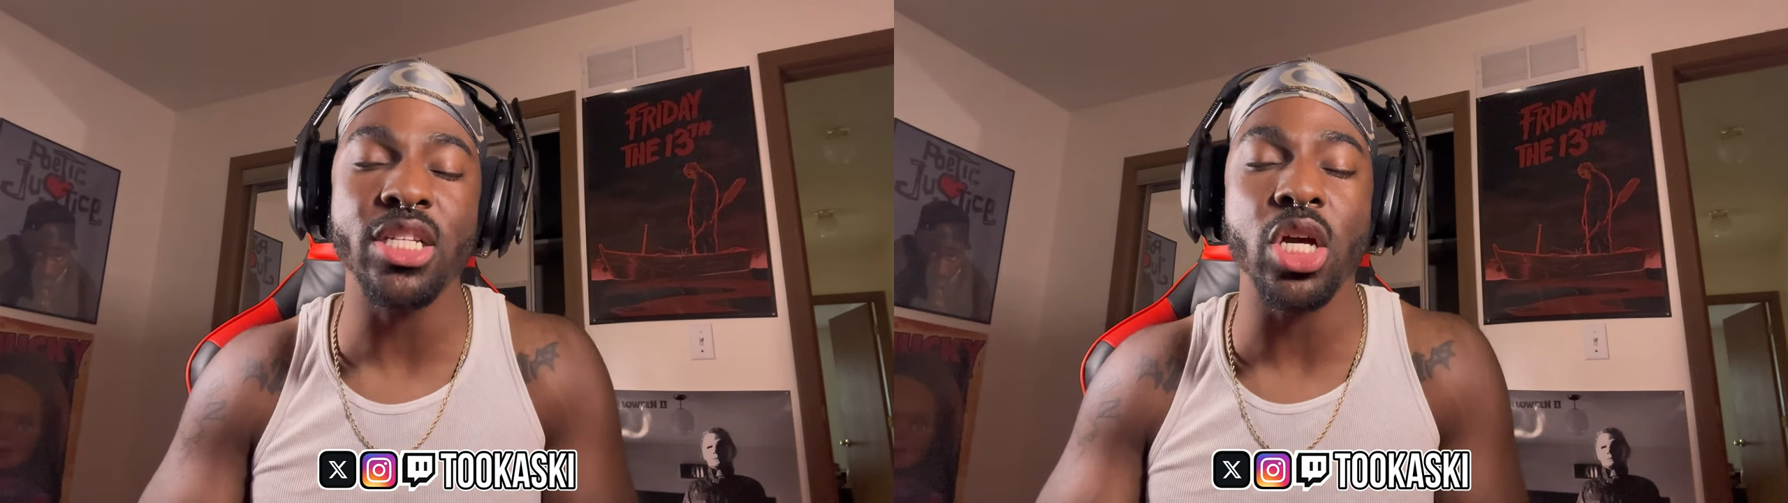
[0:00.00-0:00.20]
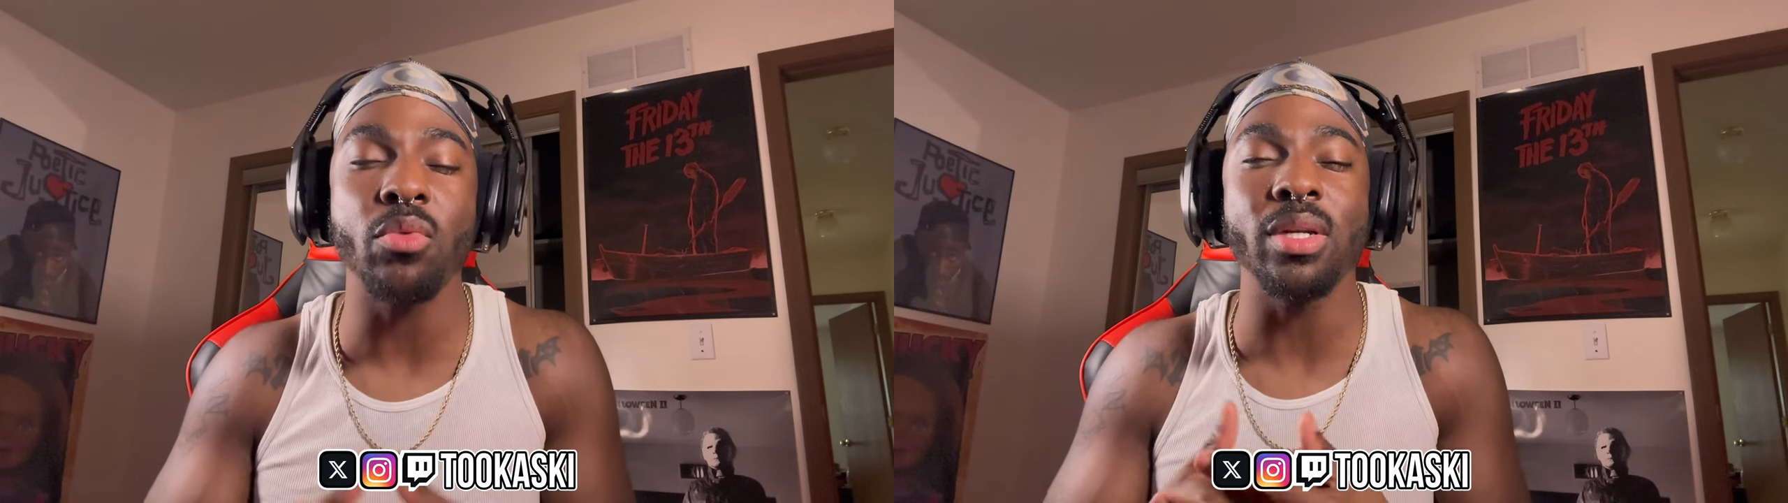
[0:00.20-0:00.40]

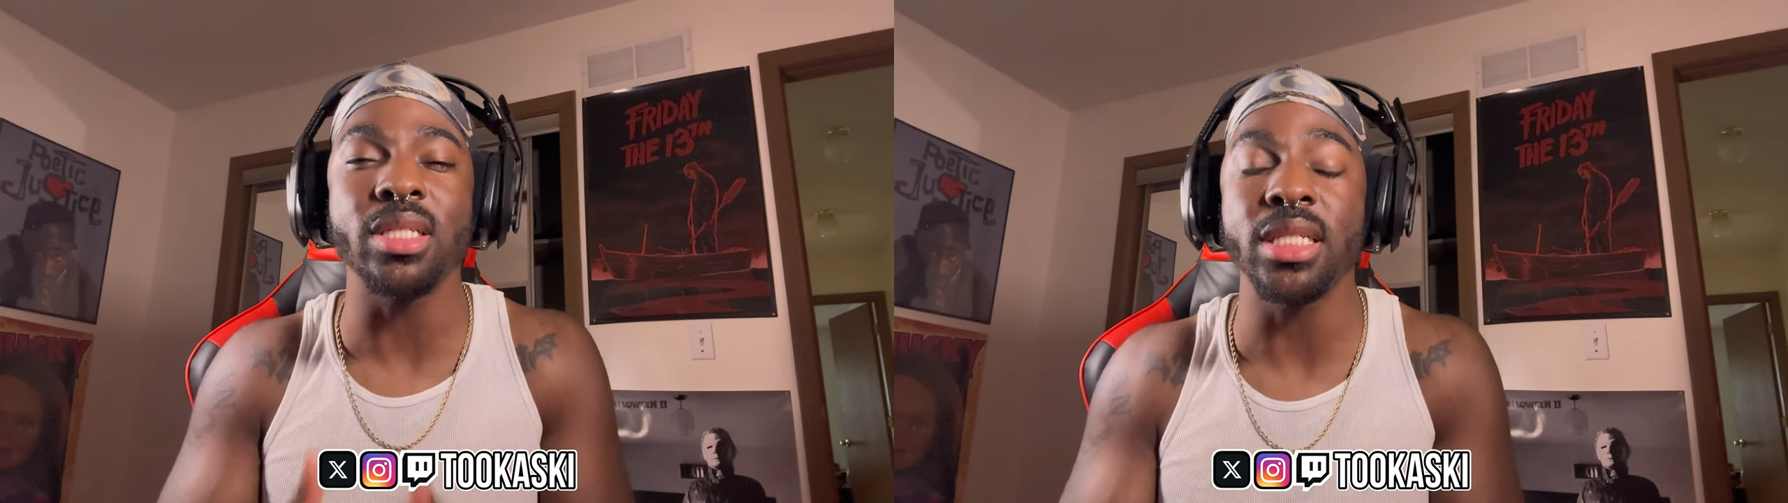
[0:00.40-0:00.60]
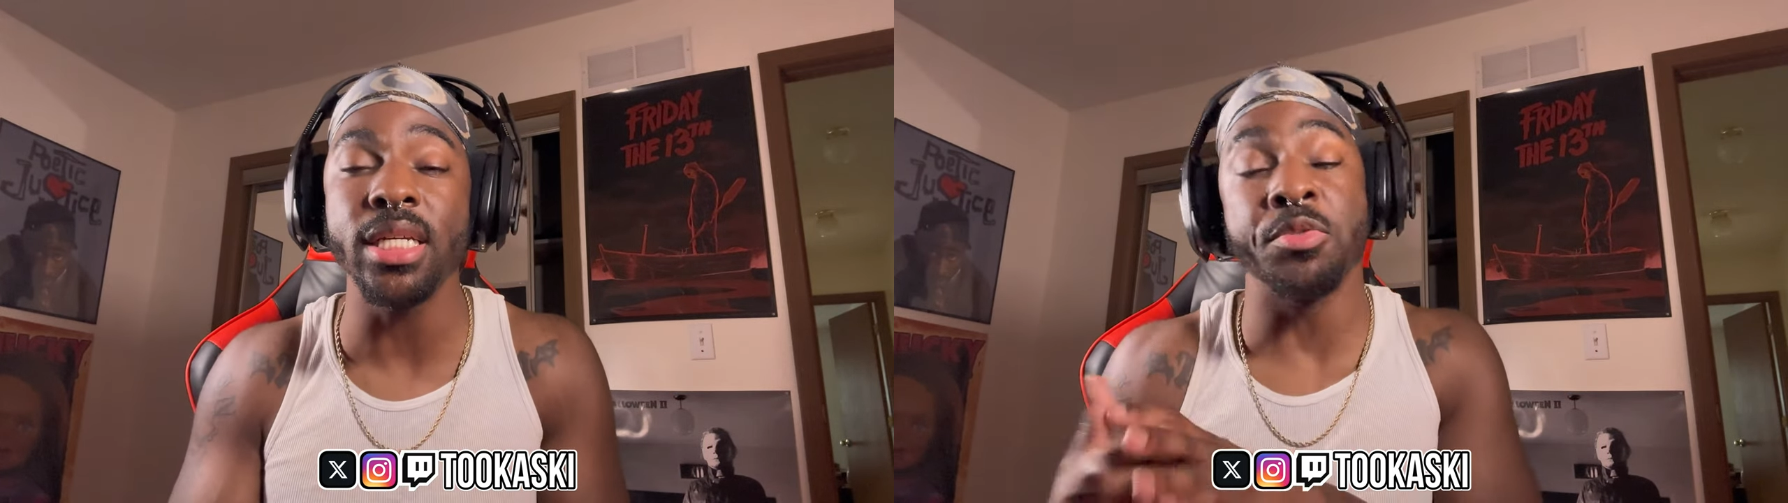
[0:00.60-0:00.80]
y'all wanna
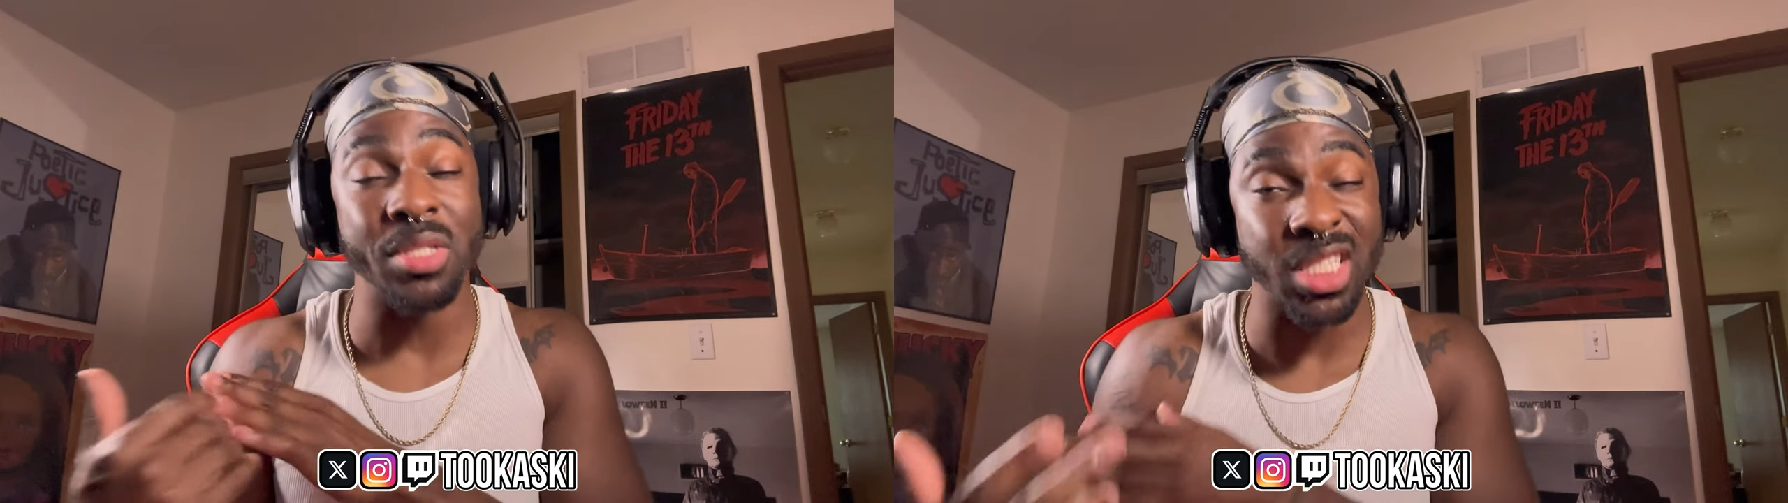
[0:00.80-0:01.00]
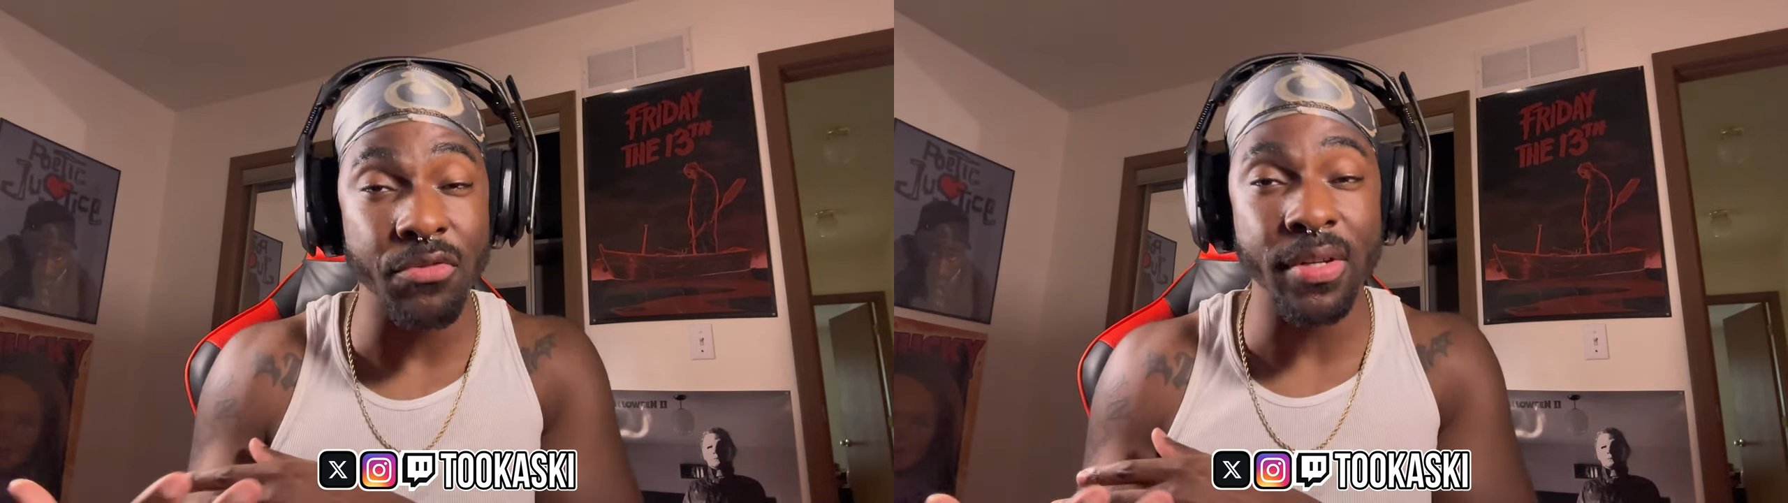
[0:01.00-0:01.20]
see
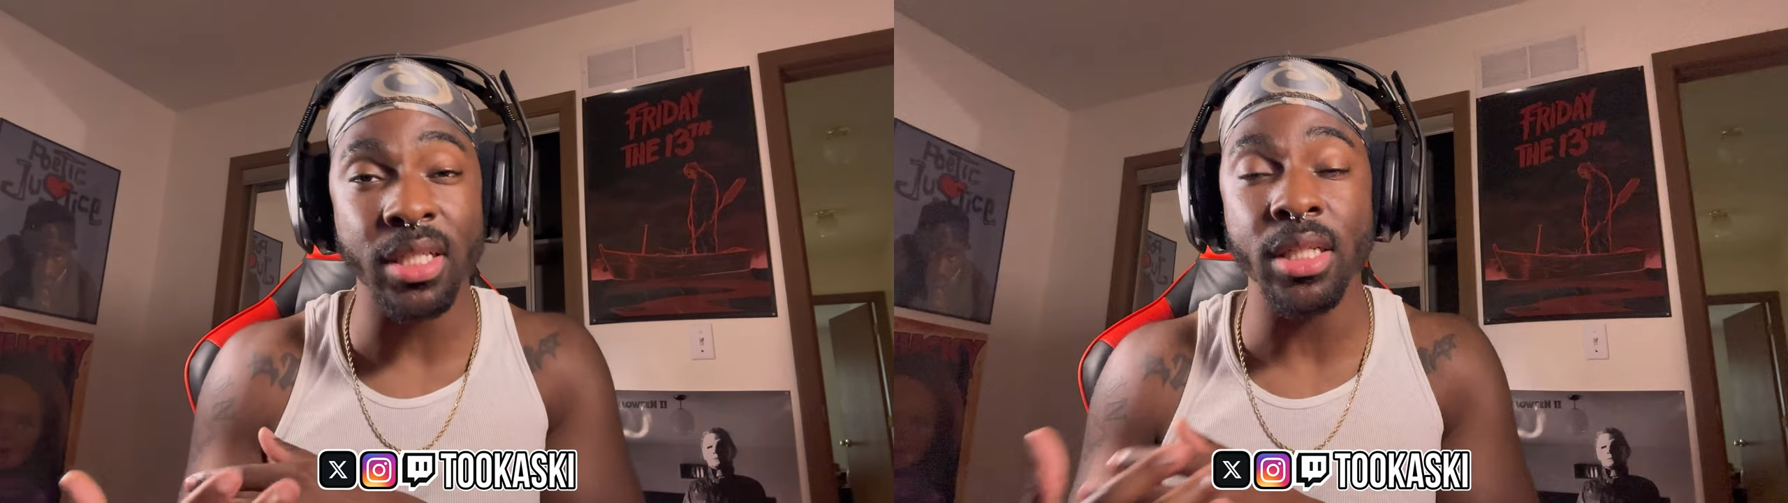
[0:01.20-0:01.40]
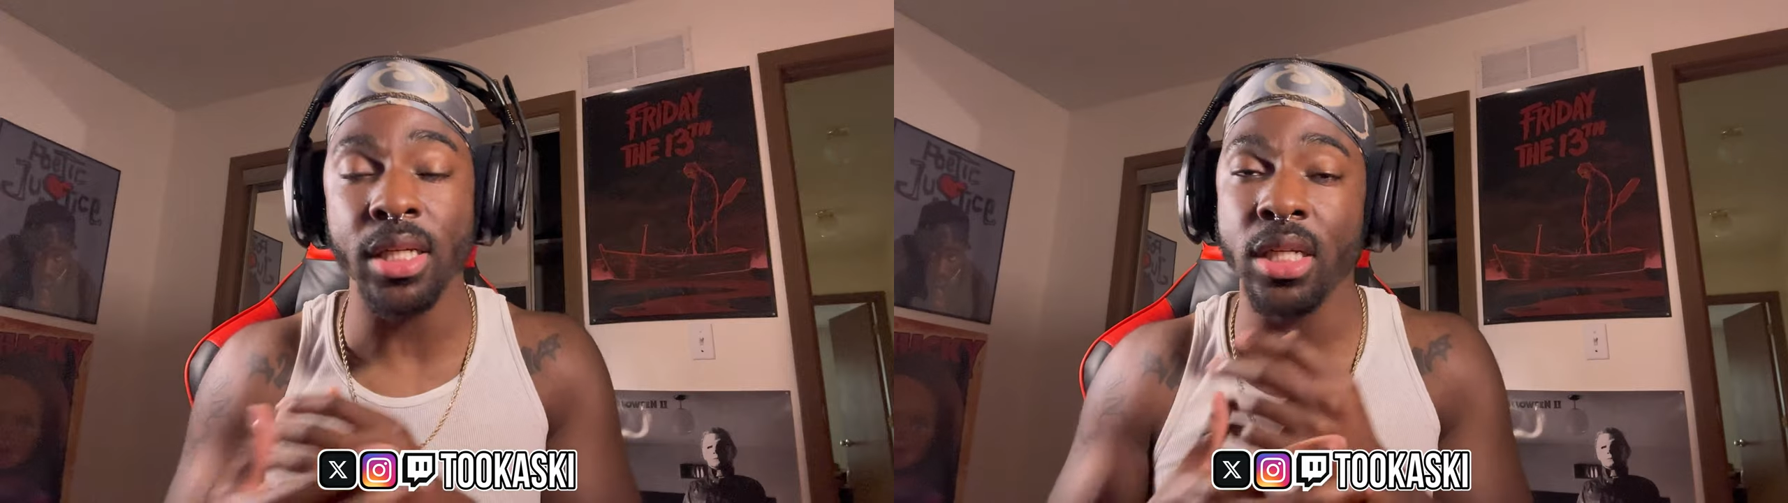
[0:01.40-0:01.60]

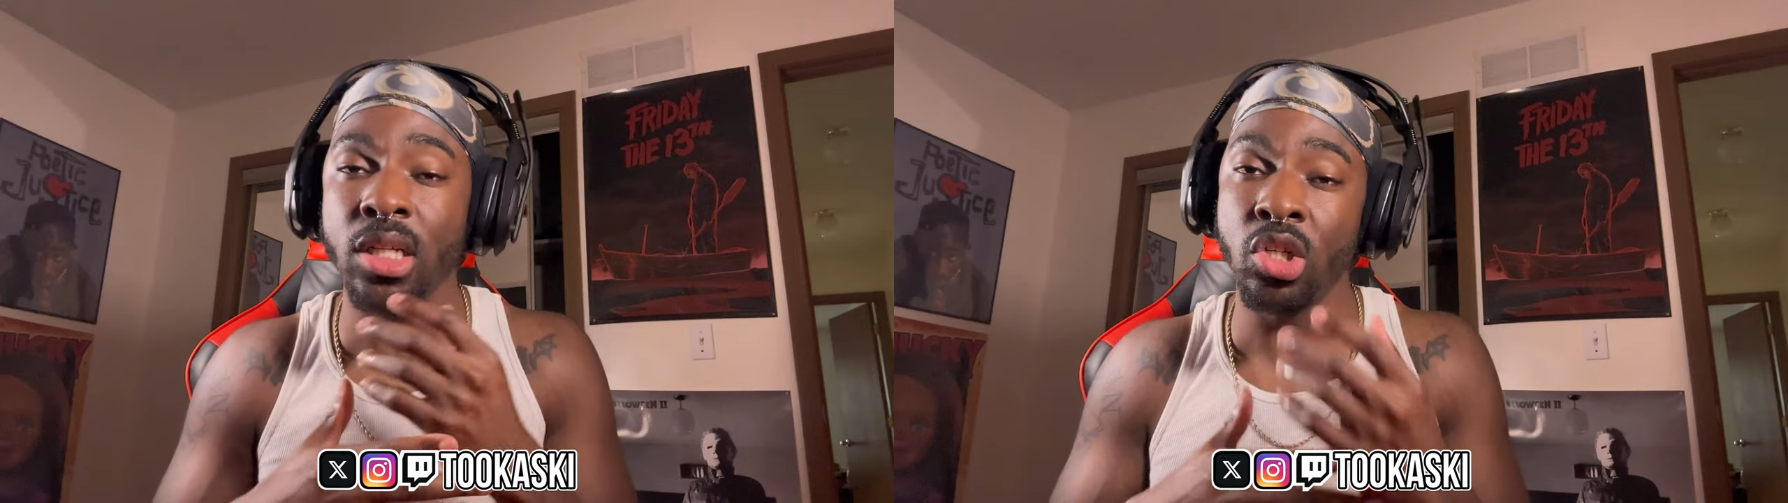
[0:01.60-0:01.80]
specifically,